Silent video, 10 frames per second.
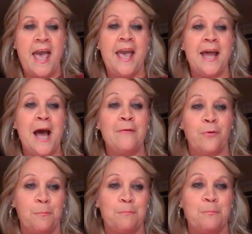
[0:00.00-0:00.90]
and i've
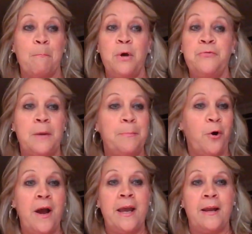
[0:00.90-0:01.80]
moved up a
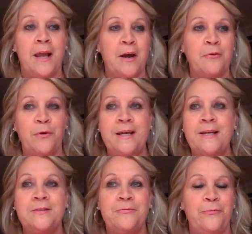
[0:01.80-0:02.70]
grade
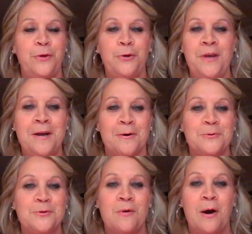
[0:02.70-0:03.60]
every few
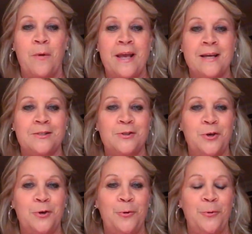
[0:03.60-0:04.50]
years so i went
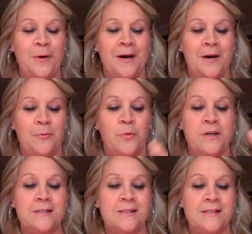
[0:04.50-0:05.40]
to uh,
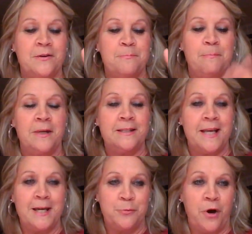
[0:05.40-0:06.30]
once the
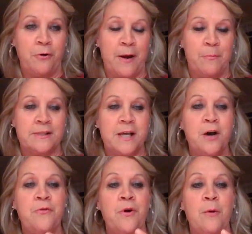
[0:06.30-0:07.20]
multi-age program was
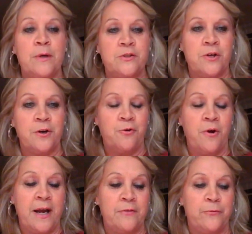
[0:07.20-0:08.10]
over i went to third
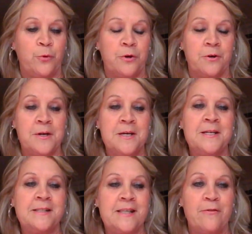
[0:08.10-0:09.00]
grade for
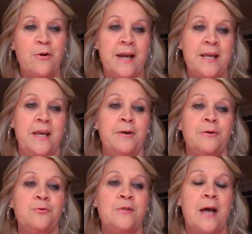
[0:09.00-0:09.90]
seven or eight
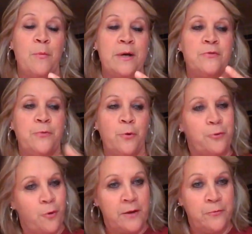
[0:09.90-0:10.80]
years i went to
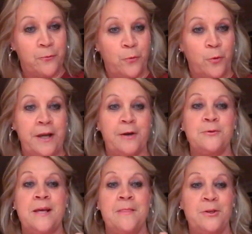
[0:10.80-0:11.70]
fourth grade for four
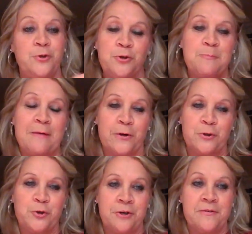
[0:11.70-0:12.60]
years and this year's my
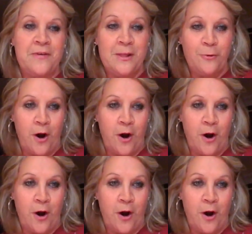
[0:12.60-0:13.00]
first year in fifth